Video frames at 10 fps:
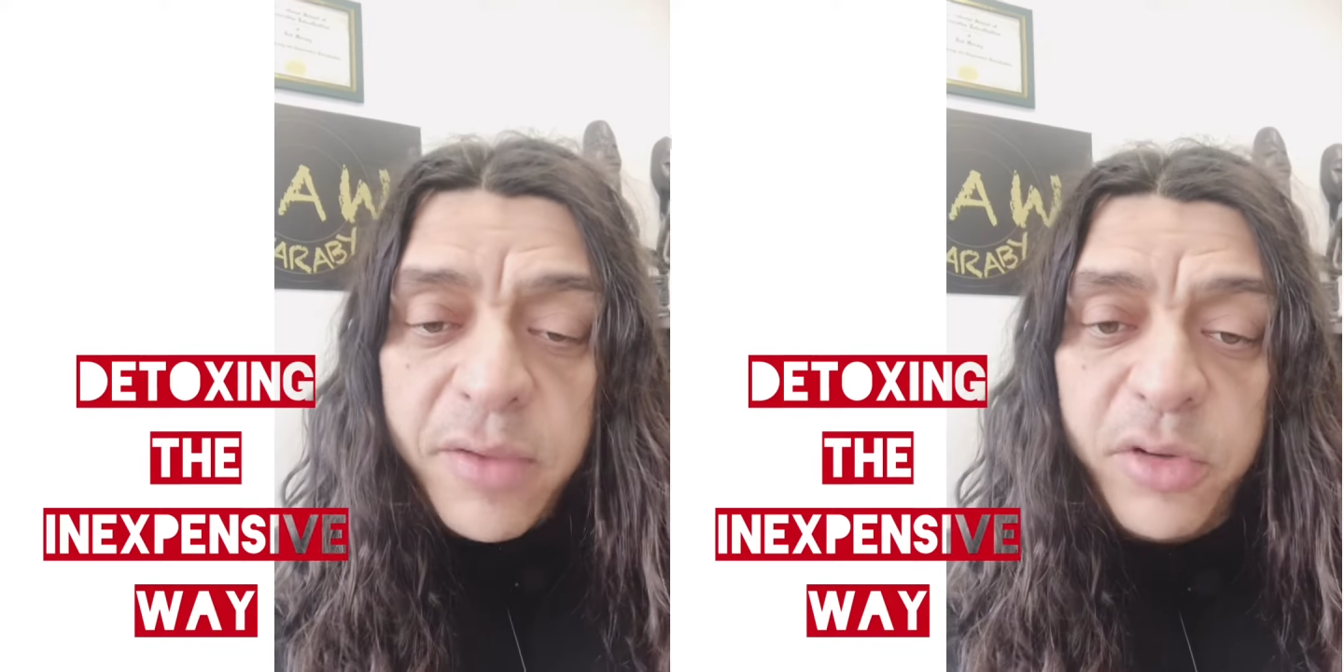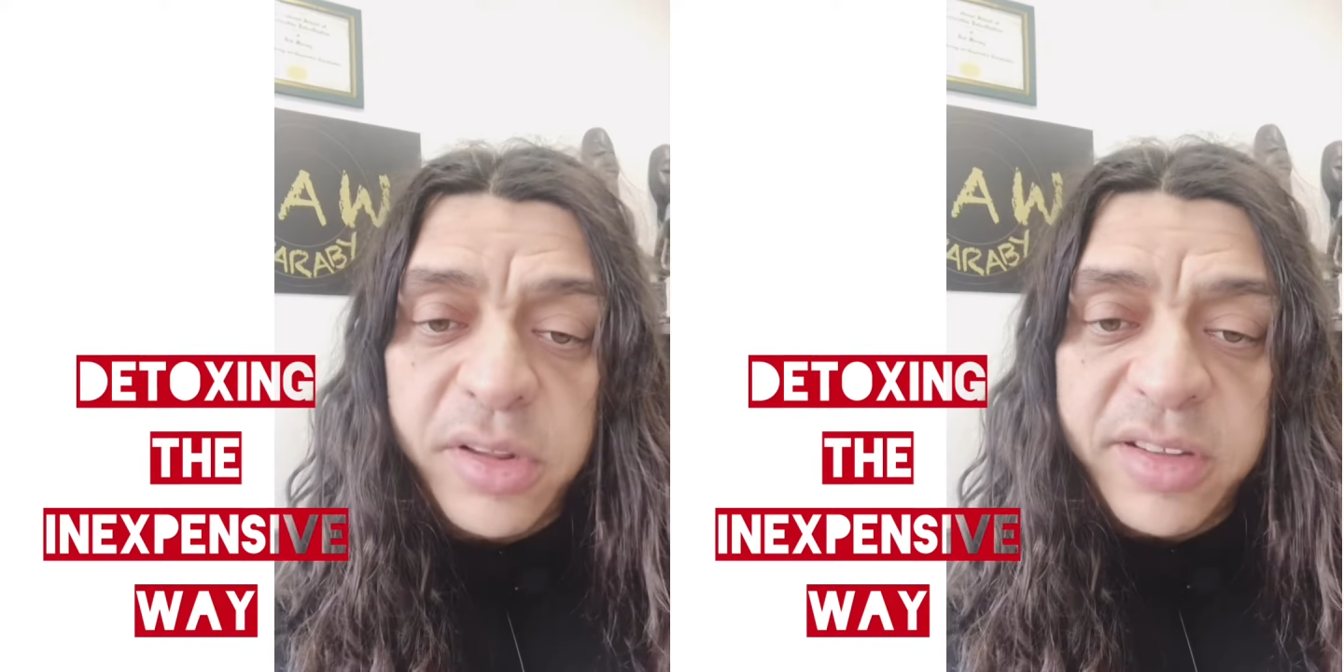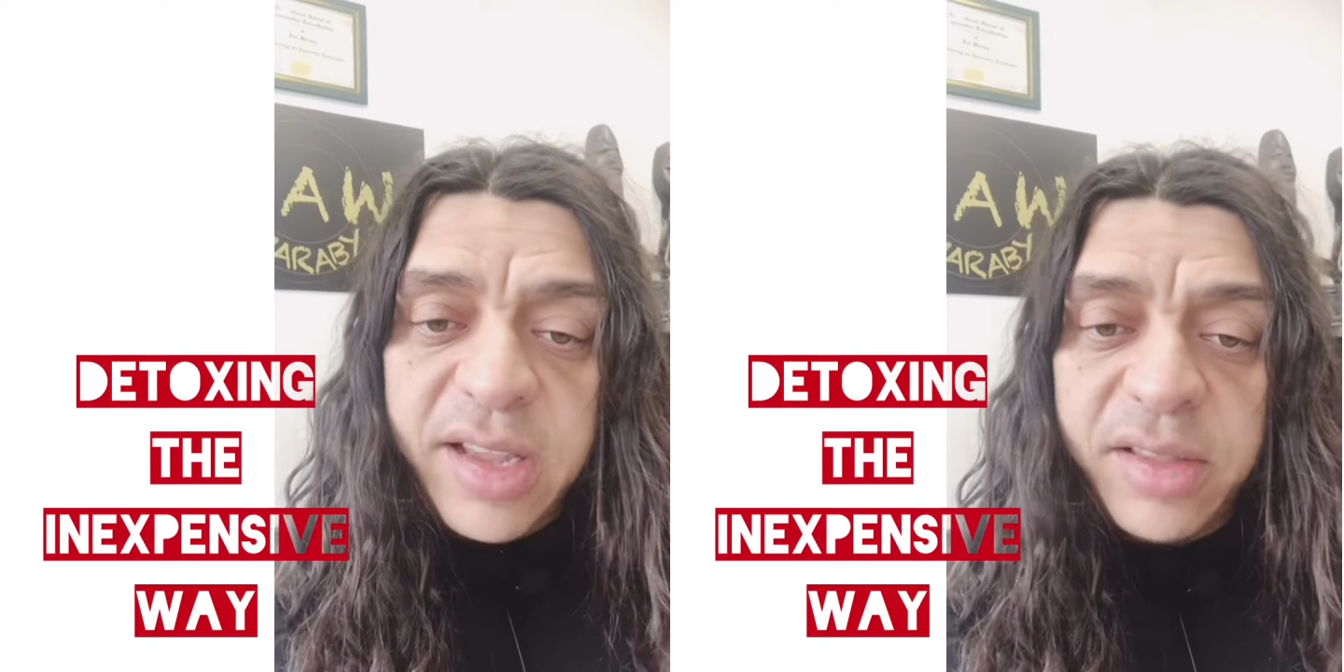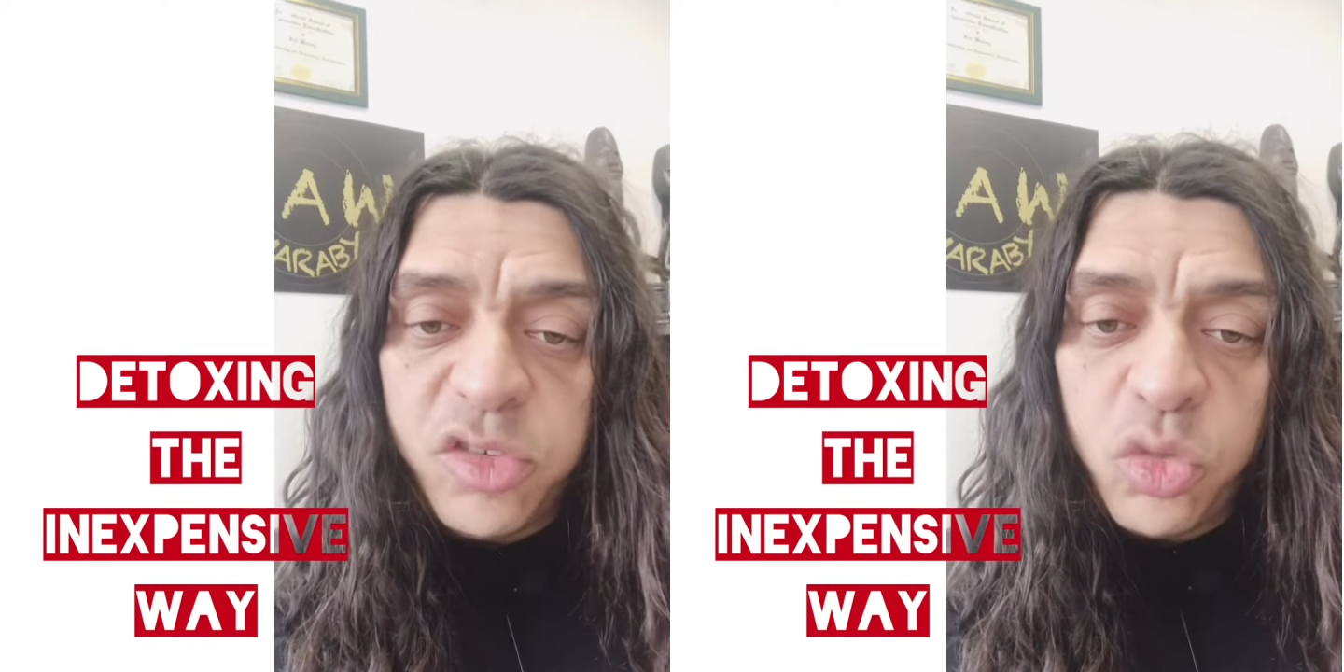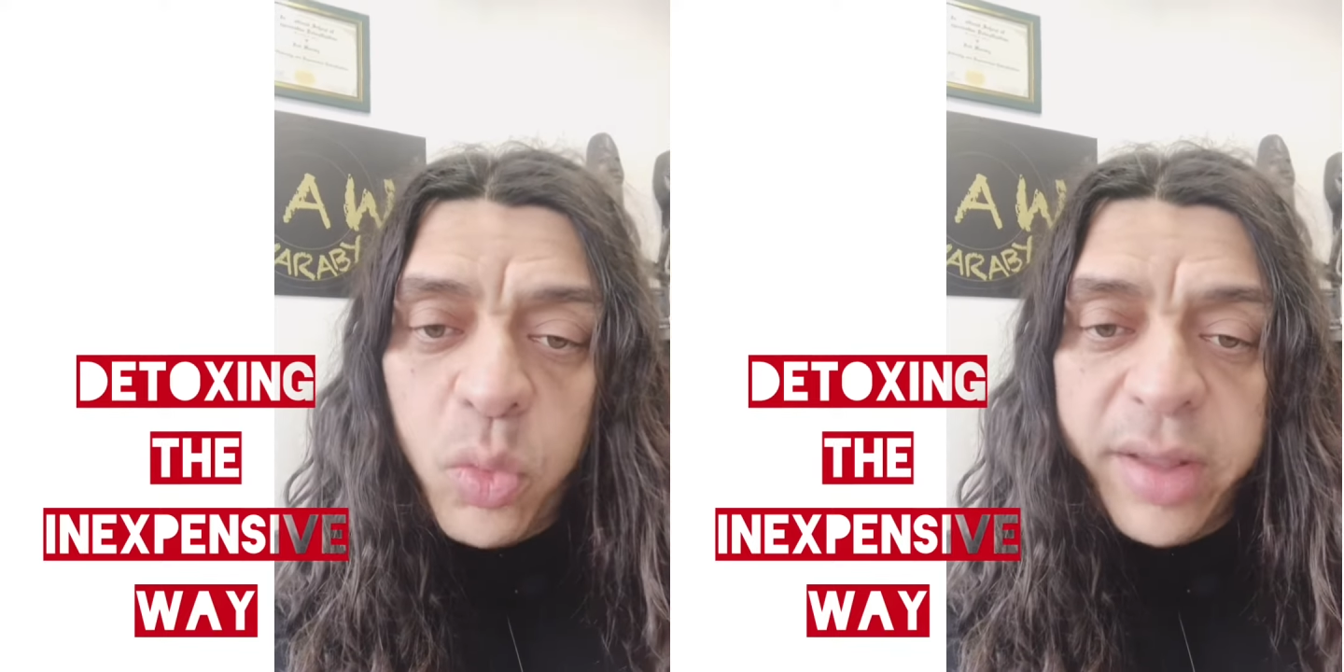For the skin,
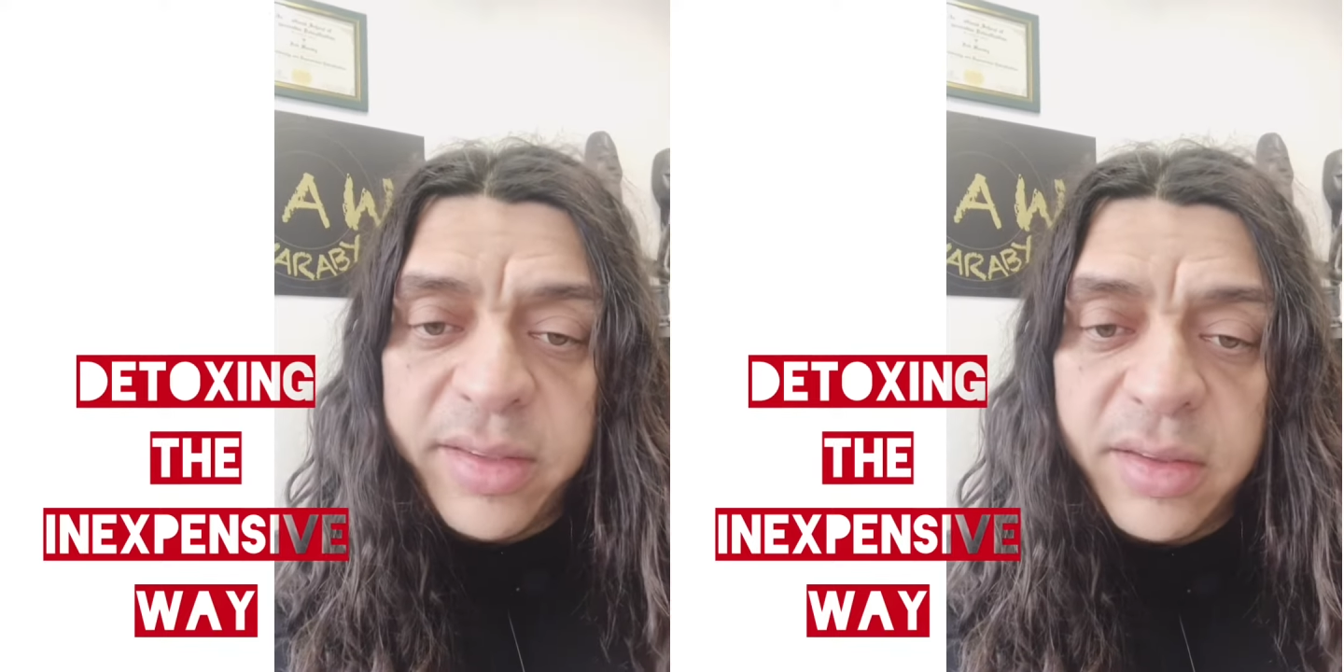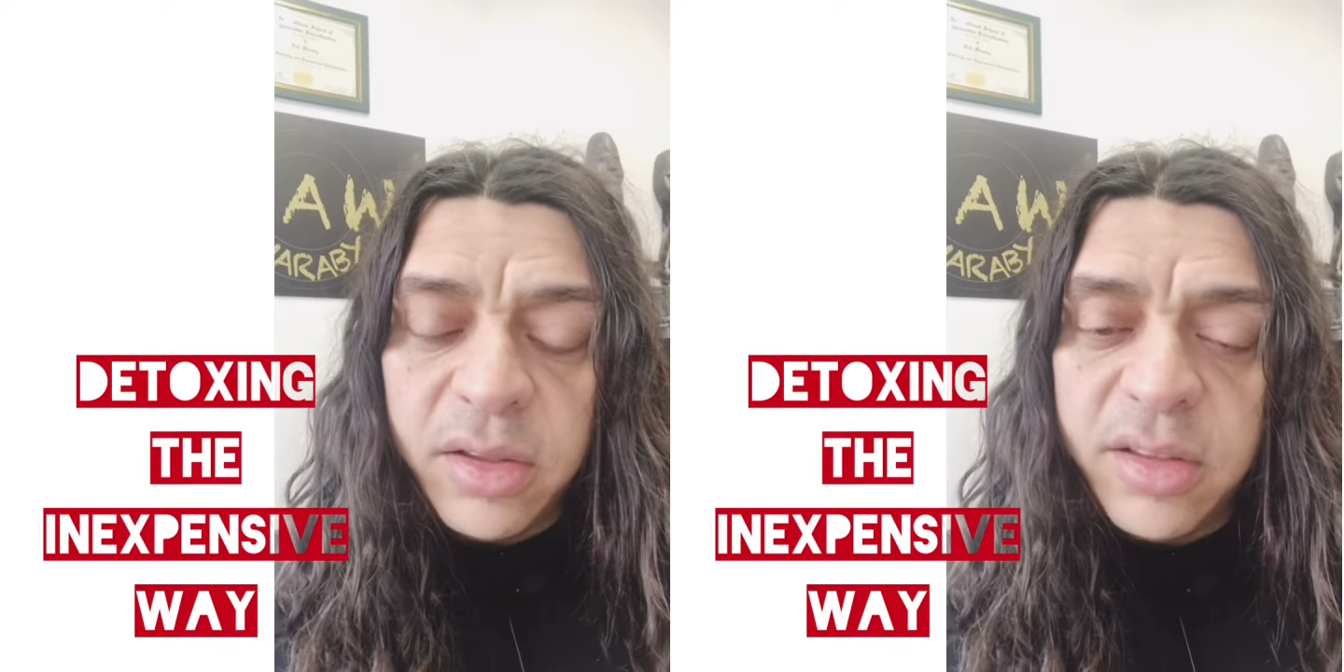sweat,